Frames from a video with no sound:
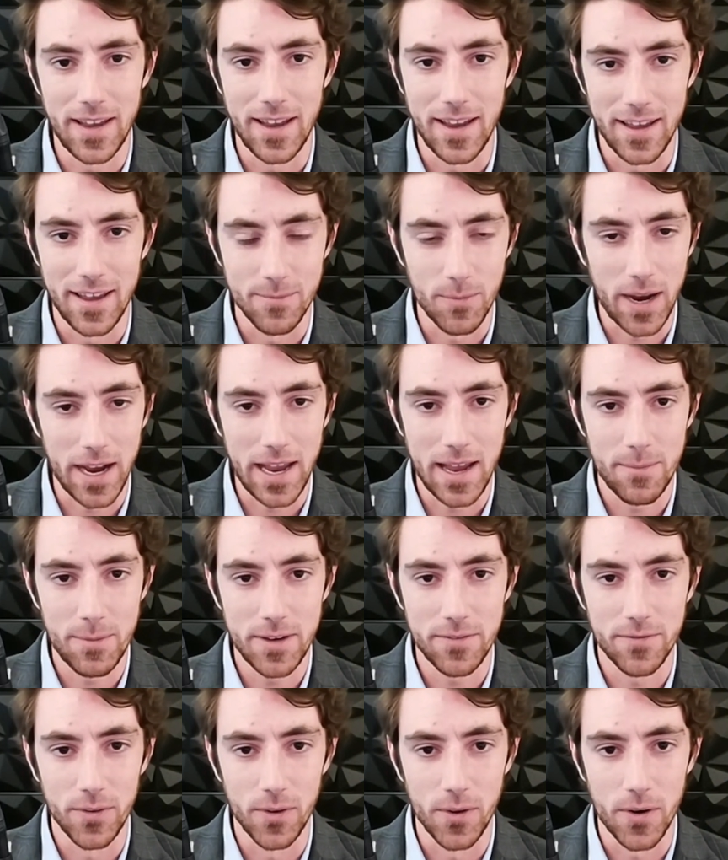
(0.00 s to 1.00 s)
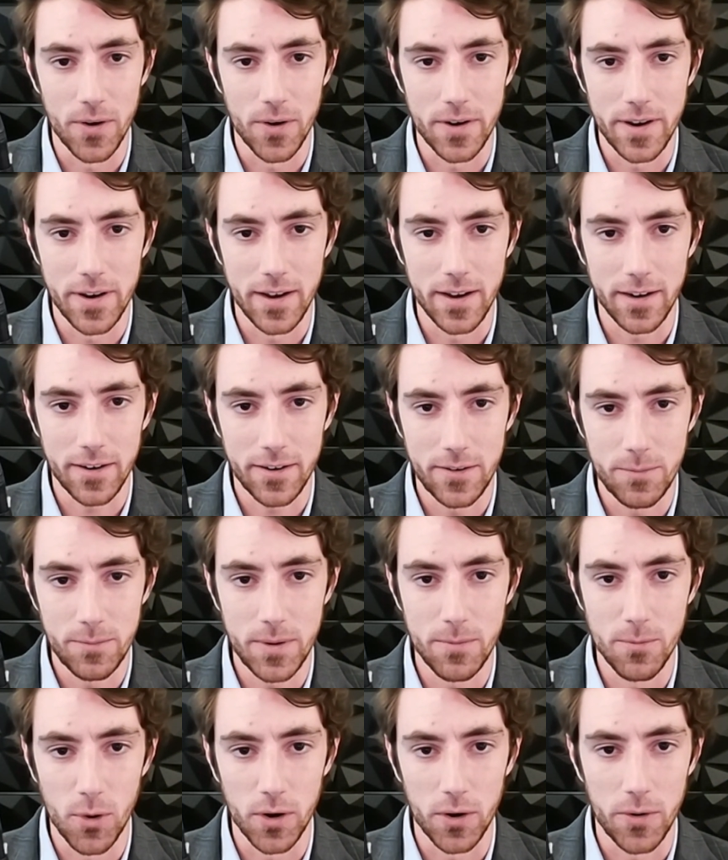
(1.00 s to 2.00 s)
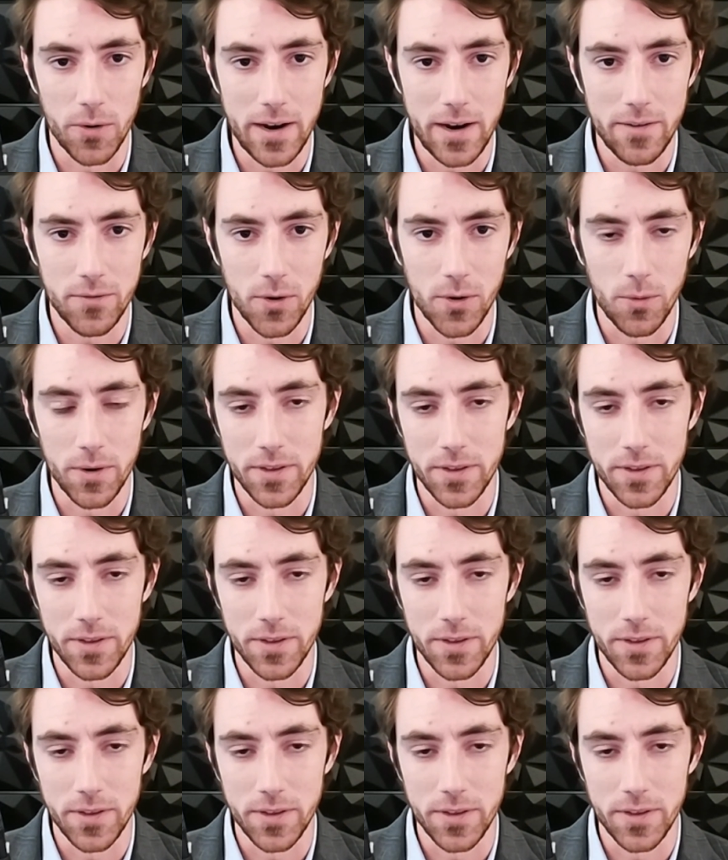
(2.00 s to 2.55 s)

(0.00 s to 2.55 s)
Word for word: in Miami, Florida. Couldn't be more grateful.